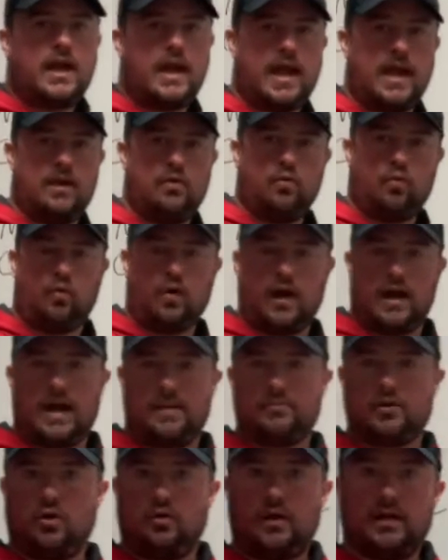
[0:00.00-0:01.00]
And what
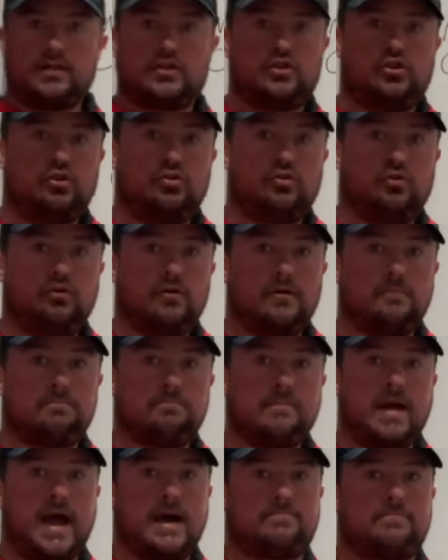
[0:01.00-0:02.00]
I'm going to
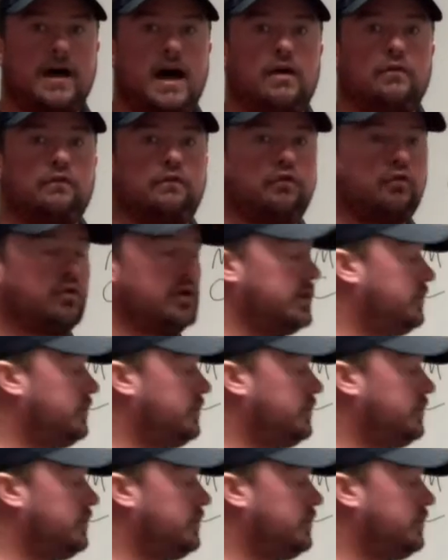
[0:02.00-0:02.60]
map out for